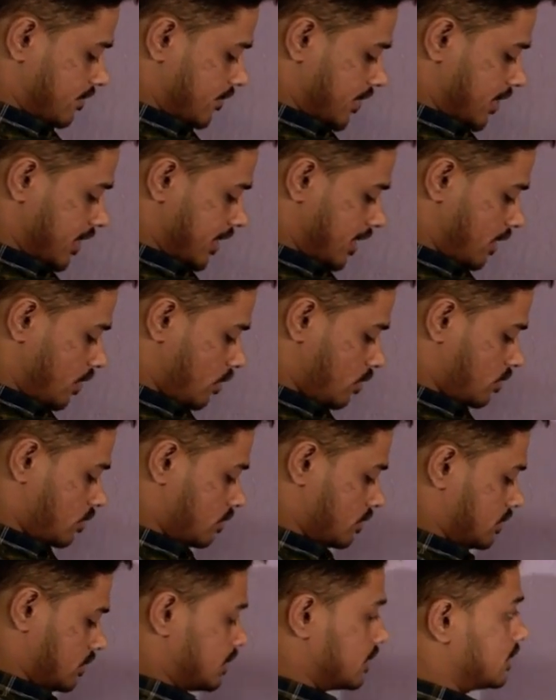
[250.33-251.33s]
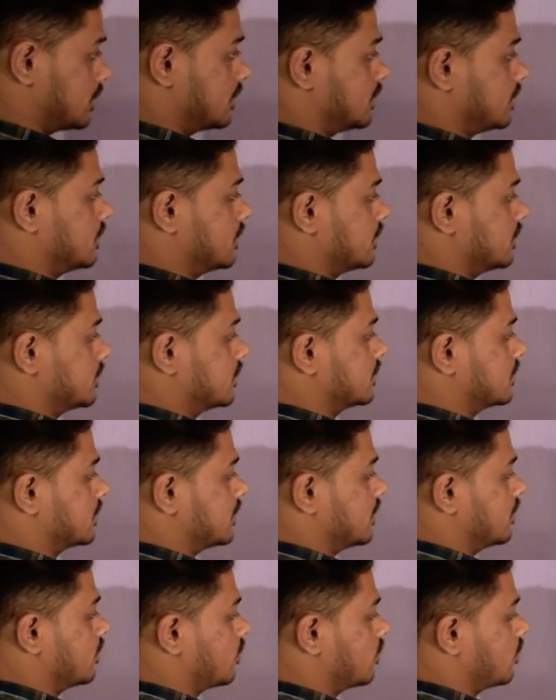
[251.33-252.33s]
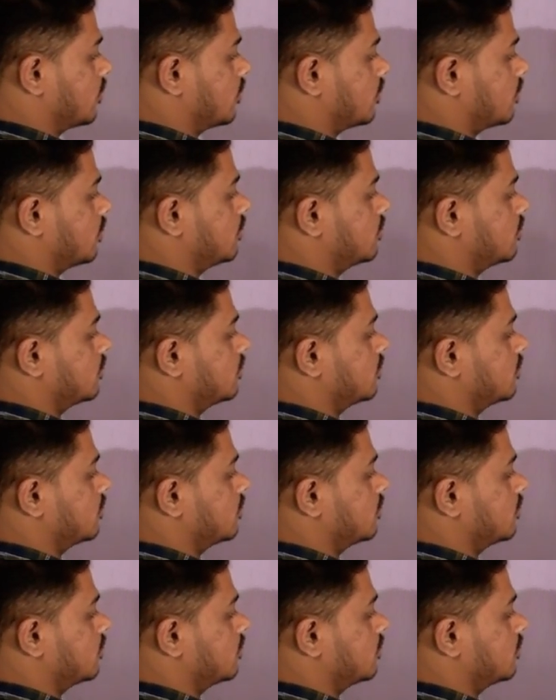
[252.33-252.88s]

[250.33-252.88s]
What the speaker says: we have COOMe,